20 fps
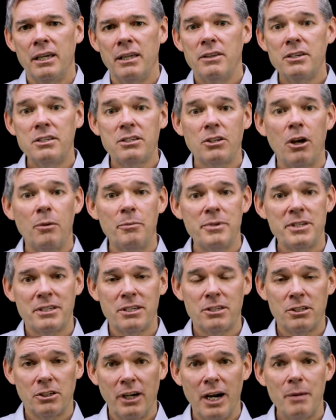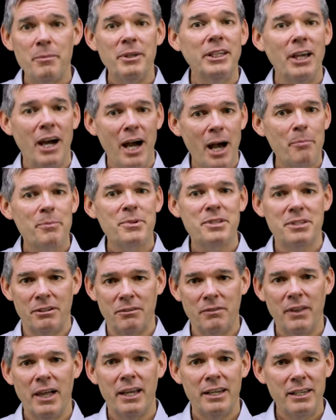This psalm is describing the opposite
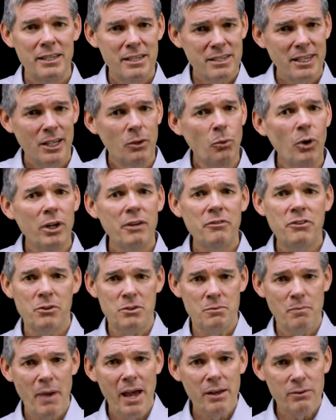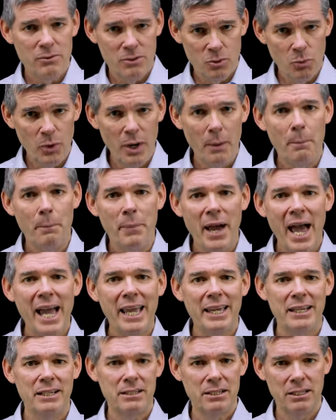of that. It is saying, What if those mountains went
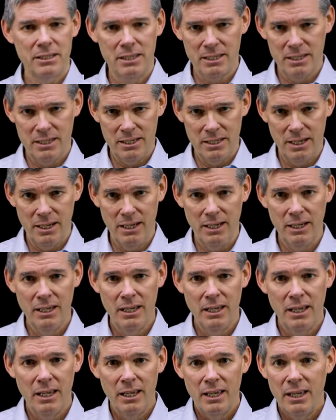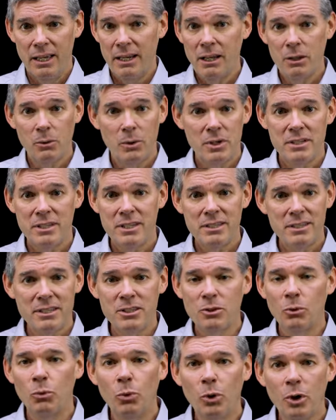back into the sea? In other words, this
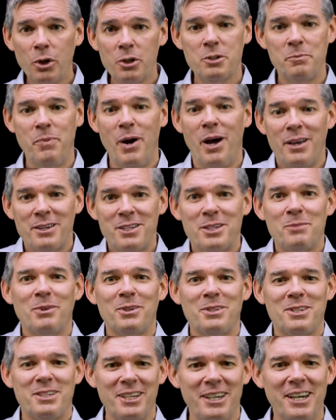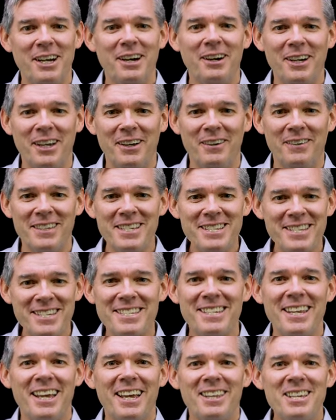is the worst possible scenario. This
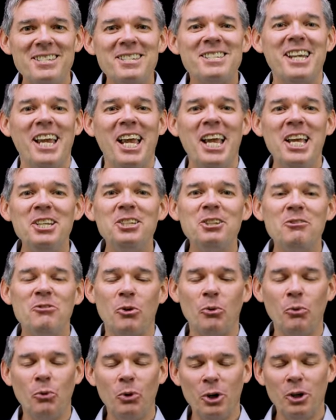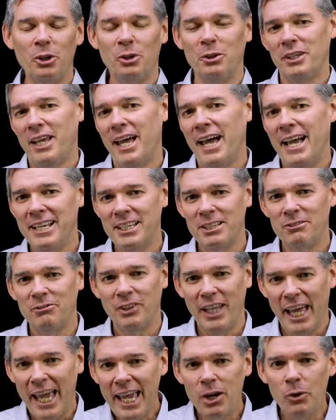is, this is end of the world kind
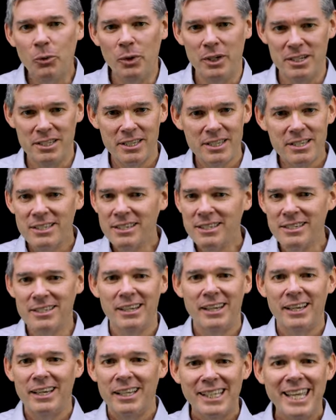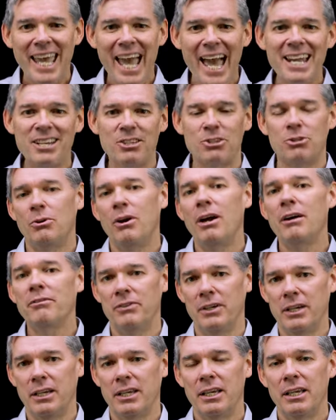of language. This is
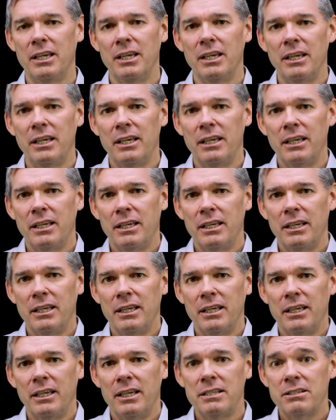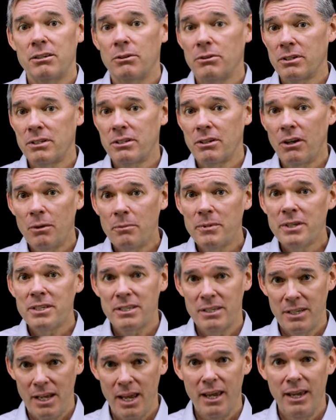catastrophic. And so the
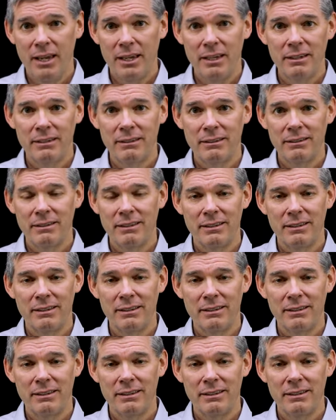psalmists say,